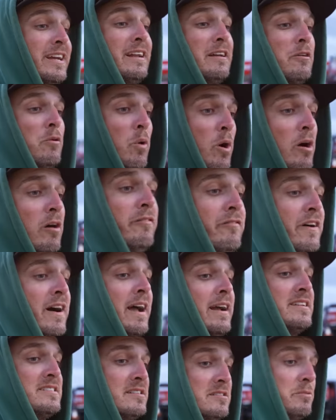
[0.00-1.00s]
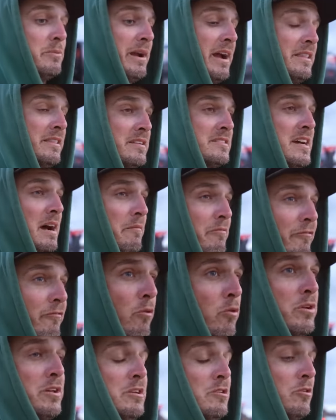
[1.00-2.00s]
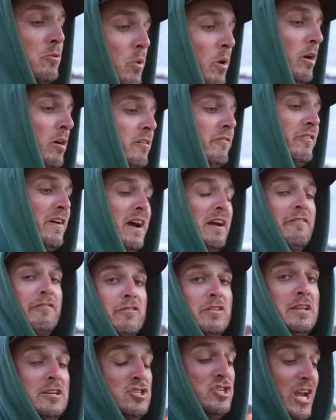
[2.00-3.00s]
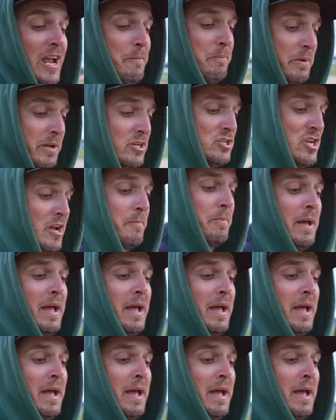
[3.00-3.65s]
gonna qualify. Since we got in the top forty, you qualify for the championship